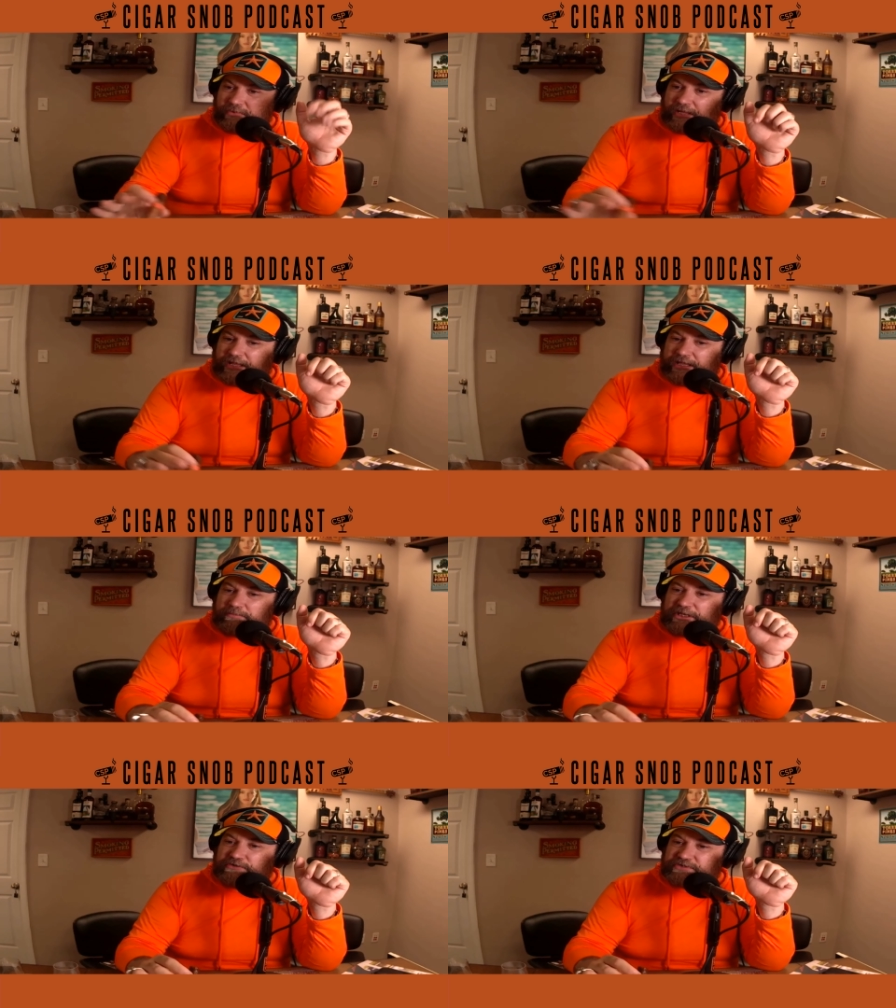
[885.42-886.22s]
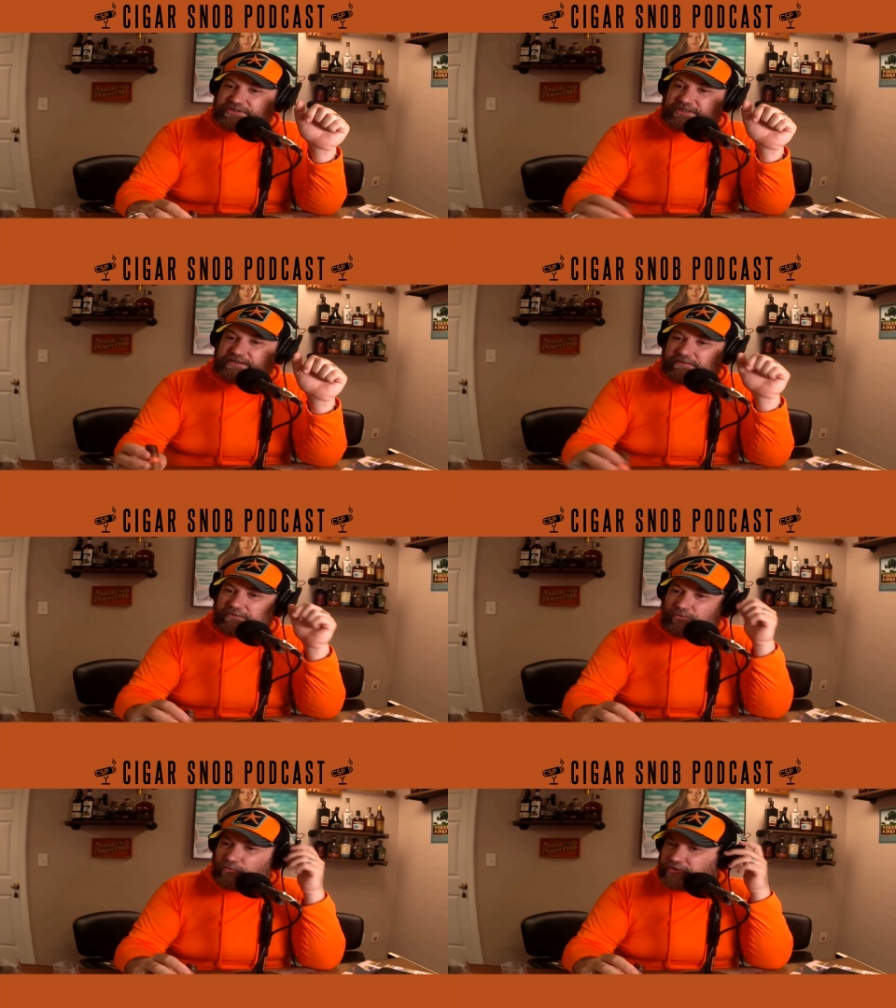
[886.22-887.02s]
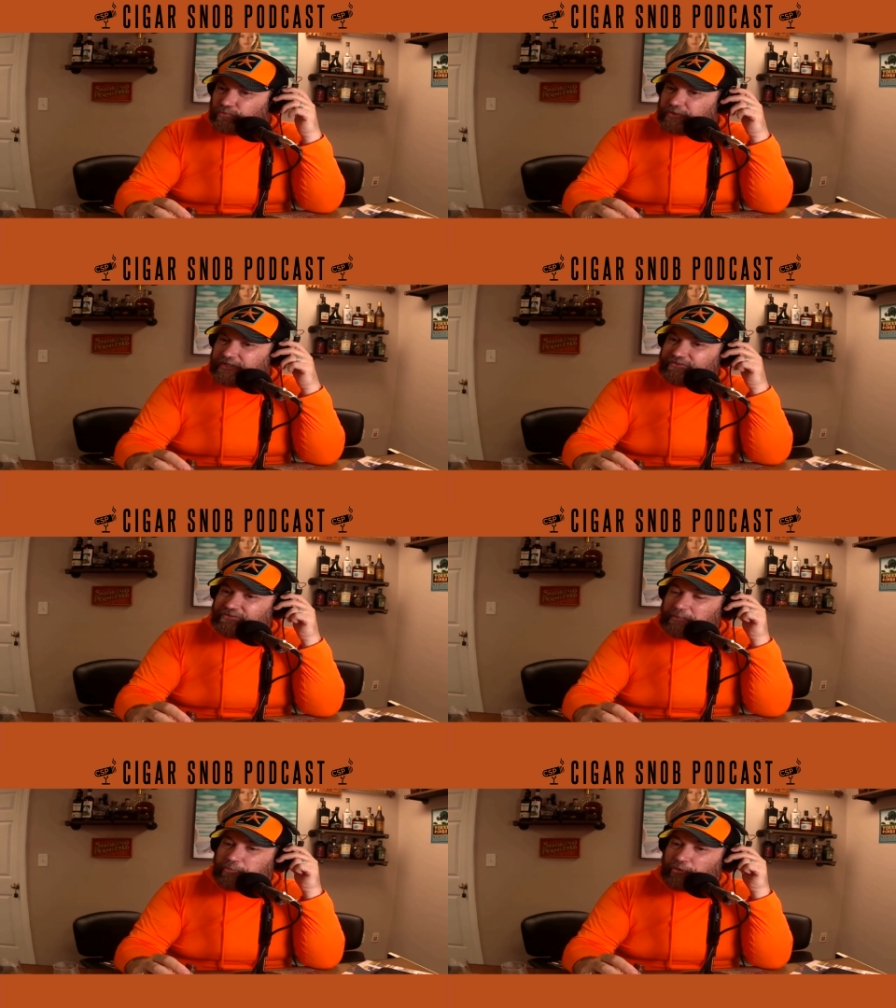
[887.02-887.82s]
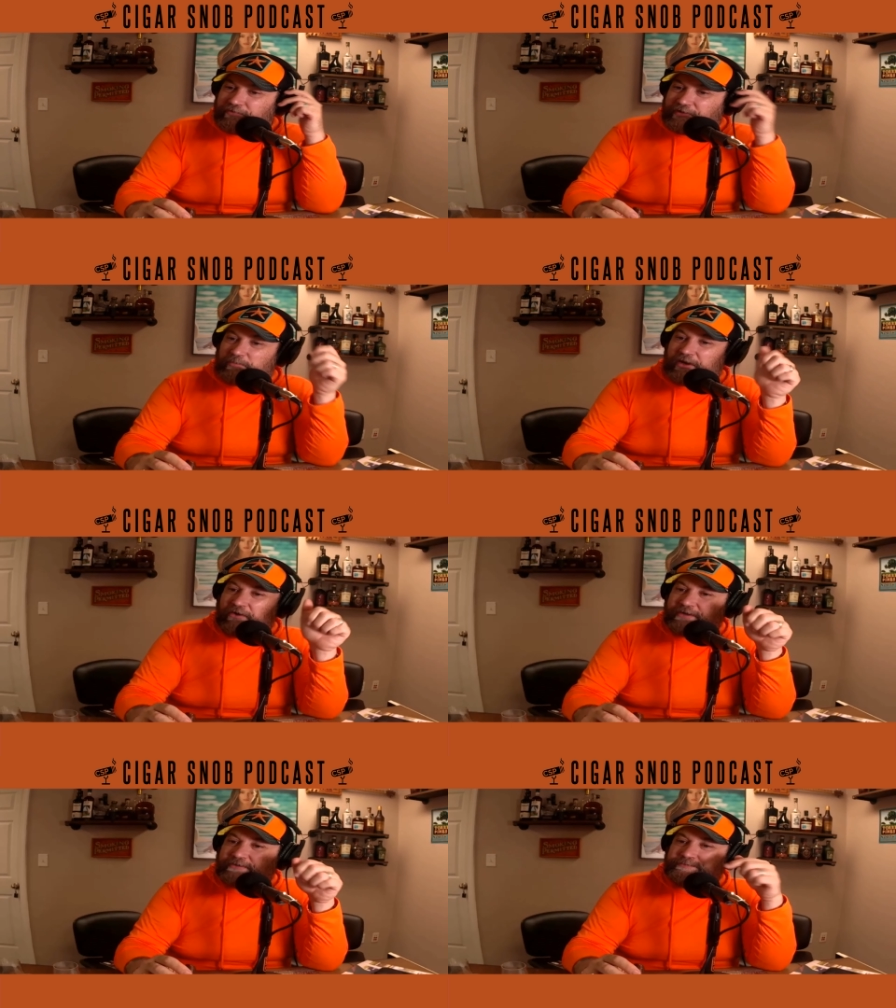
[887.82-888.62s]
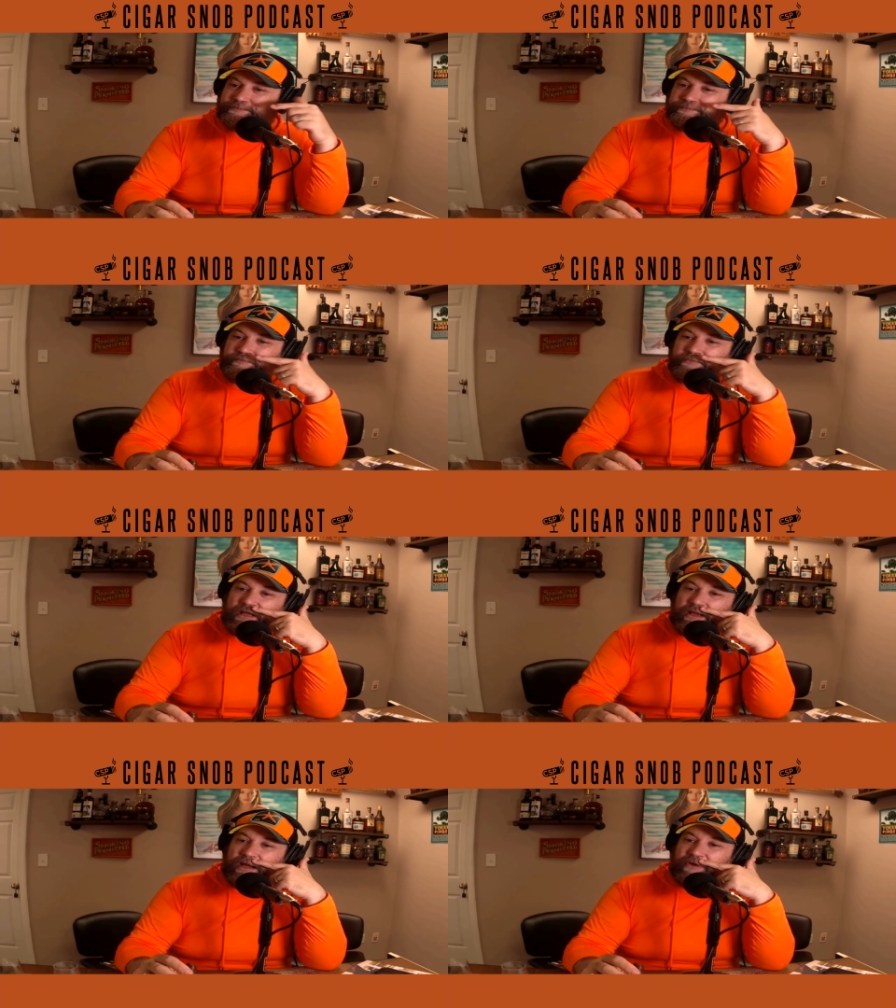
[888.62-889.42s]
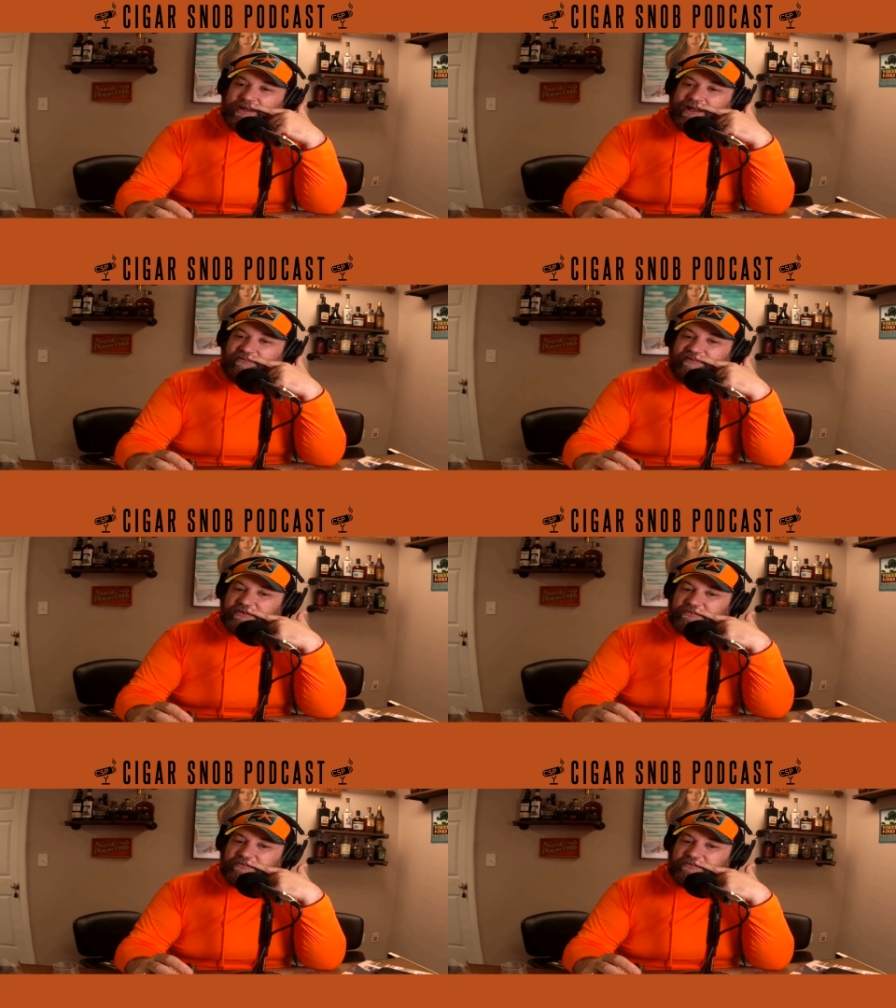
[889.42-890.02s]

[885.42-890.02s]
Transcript: A, B, or C, which one is the perfect pairing? Eric Calvino.